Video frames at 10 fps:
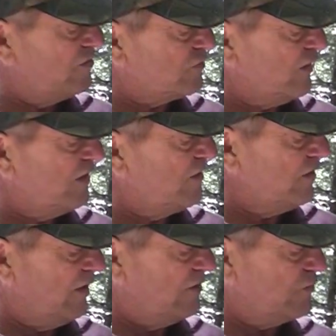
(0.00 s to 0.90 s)
strength
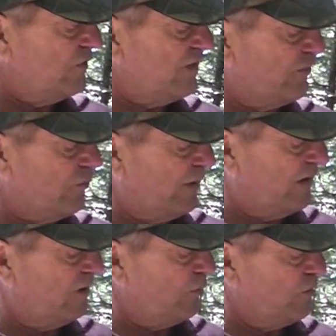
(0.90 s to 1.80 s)
tree saver
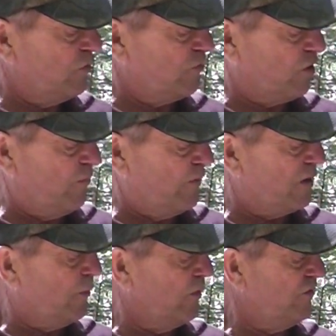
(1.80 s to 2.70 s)
band that we use for our
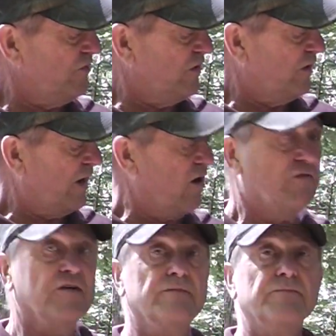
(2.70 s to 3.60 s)
minimalist and our
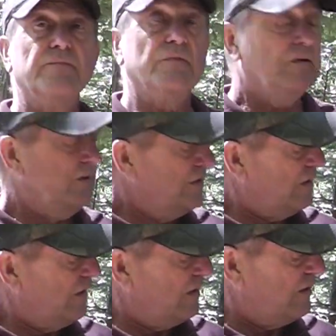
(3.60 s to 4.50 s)
alpha,
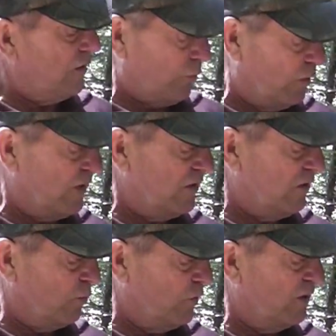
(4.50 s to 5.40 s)
our
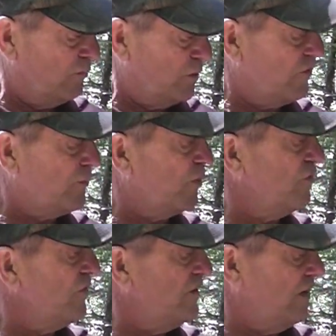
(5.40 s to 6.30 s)
one plus
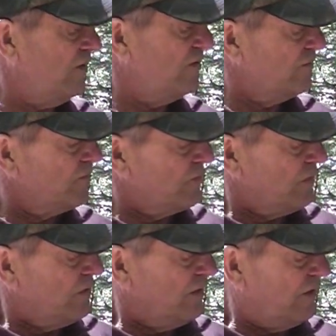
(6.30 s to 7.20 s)
person tents,
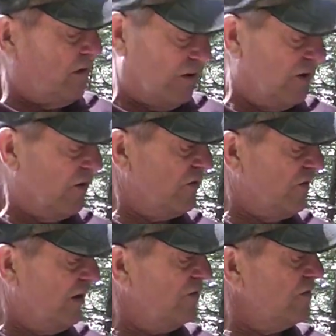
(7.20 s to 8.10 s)
our hunter's
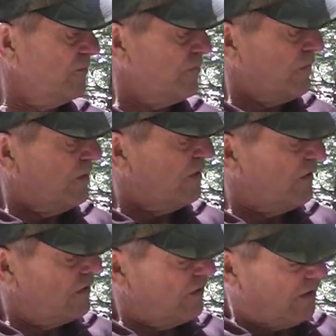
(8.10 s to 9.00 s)
nest.
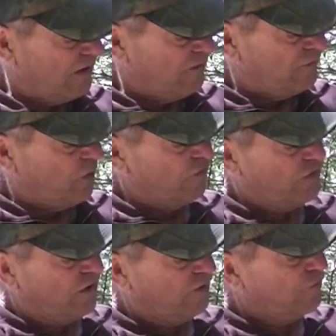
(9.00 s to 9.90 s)
It involves
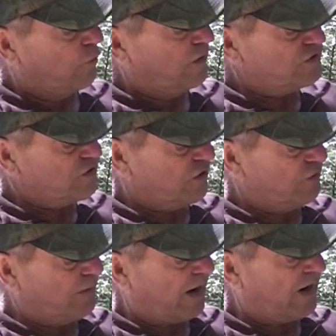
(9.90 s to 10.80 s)
a 4-inch
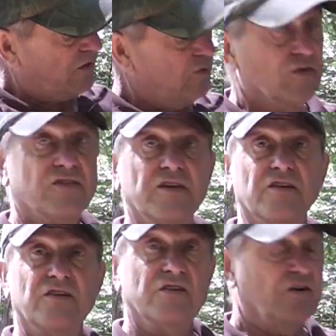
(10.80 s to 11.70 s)
turn back, and you can see
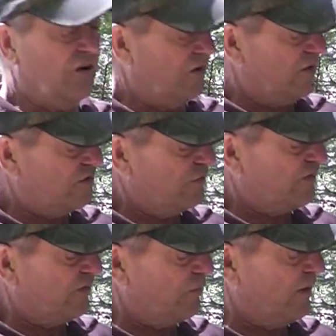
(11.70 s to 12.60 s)
this in our tree
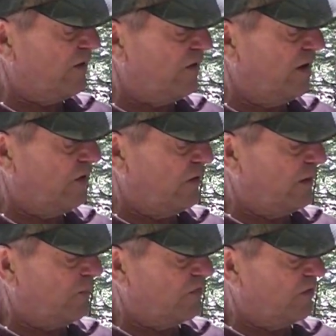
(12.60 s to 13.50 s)
saver band
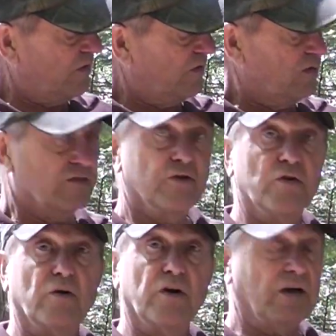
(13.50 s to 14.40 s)
diagrams on the
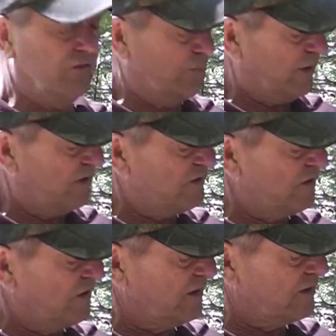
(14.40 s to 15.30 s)
photo archives page at
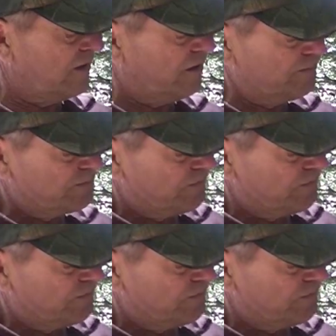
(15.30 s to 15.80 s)
the link there.